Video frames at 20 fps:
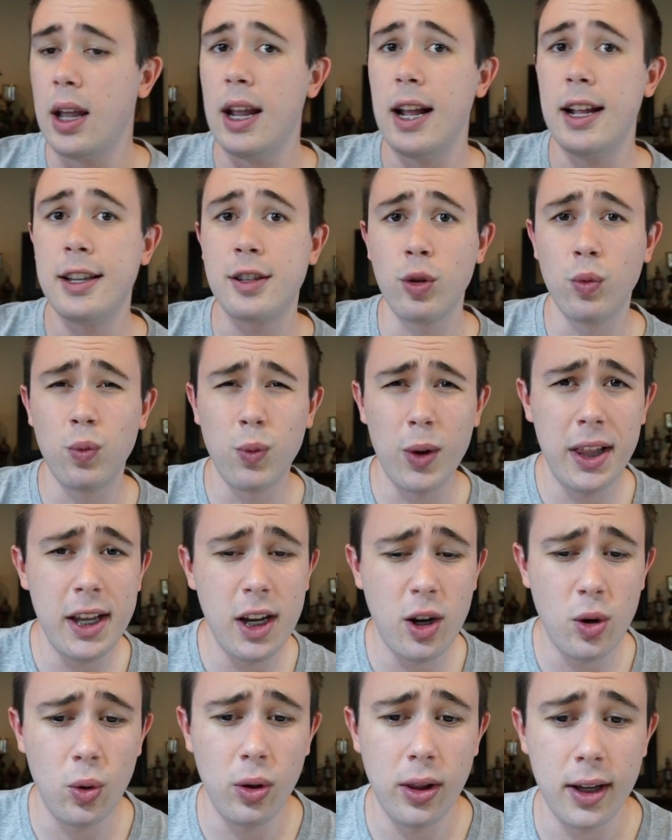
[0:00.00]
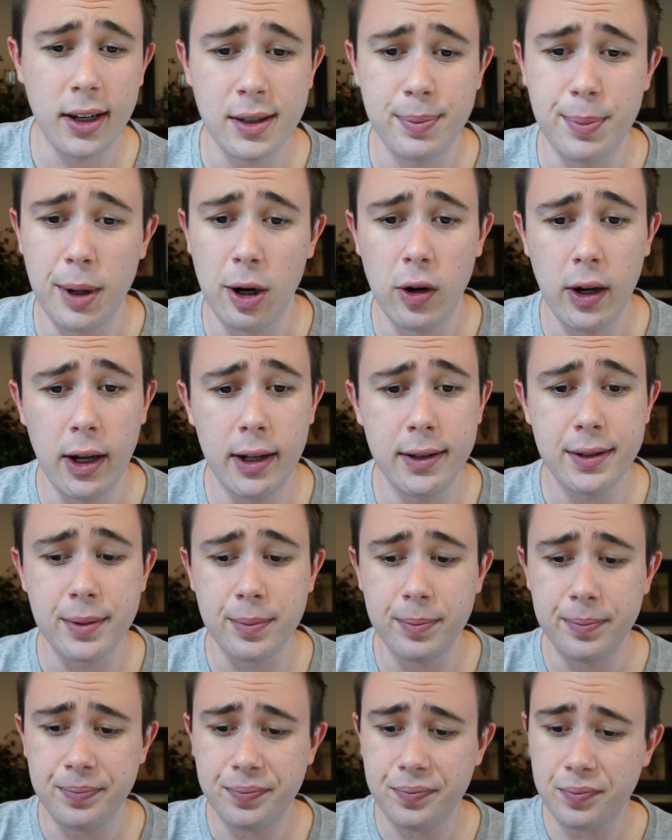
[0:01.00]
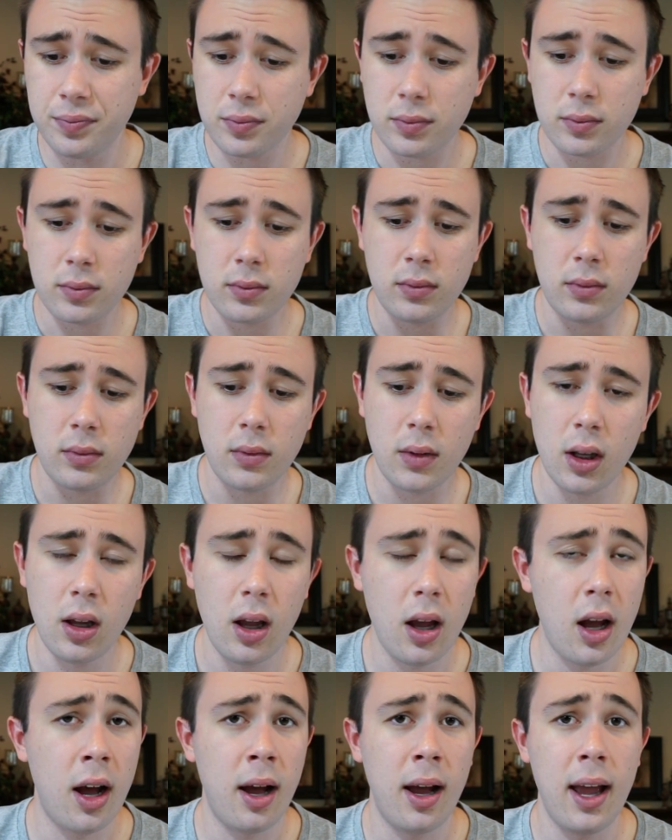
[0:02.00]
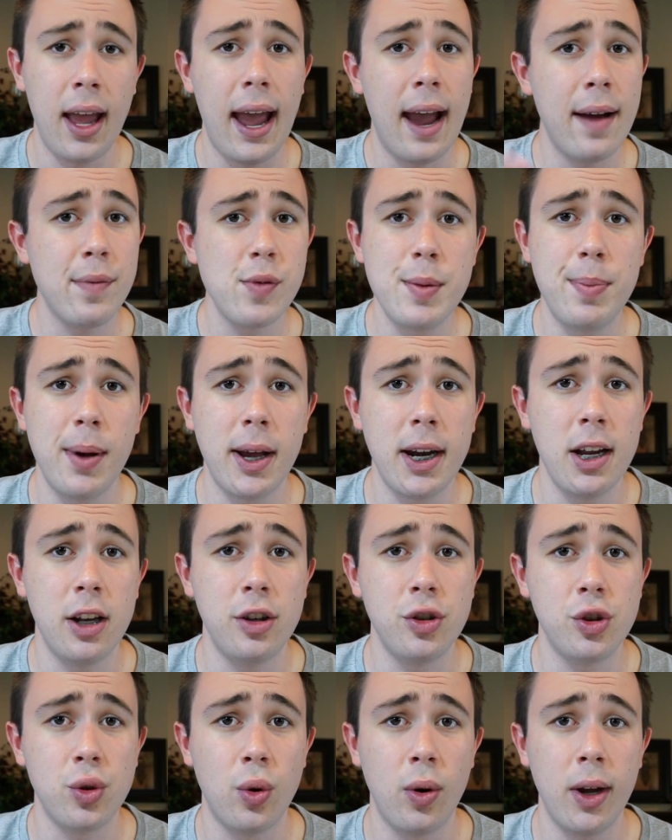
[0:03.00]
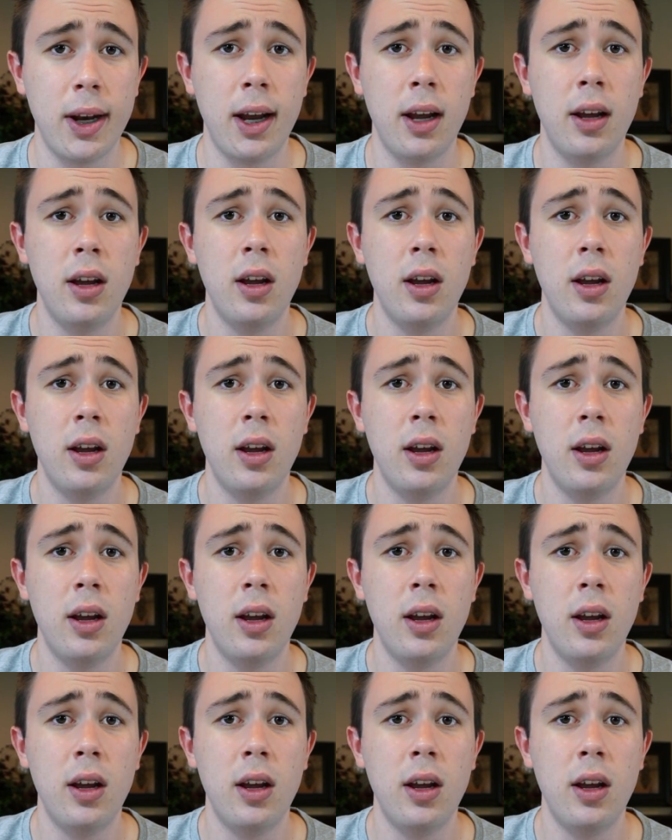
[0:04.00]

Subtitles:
It's a really cool experience. Everybody enjoyed it.